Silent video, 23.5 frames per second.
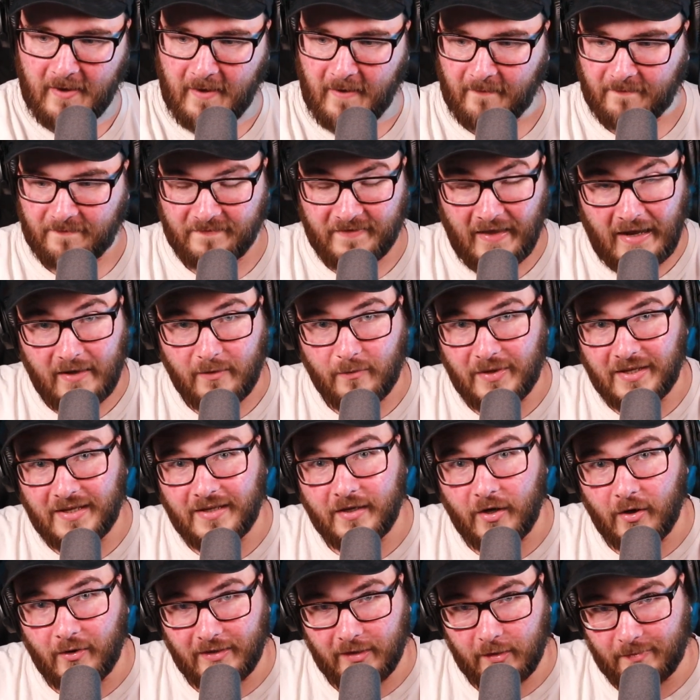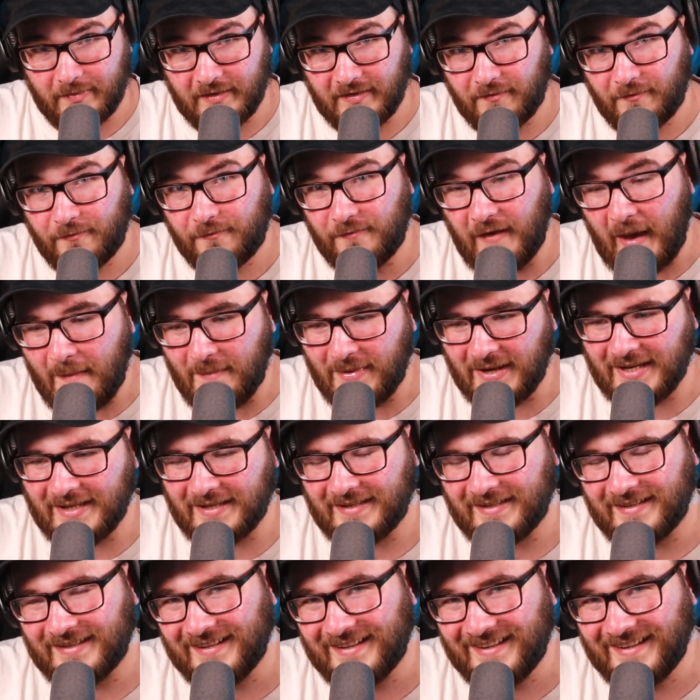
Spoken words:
Then we can go a little bit feminine, and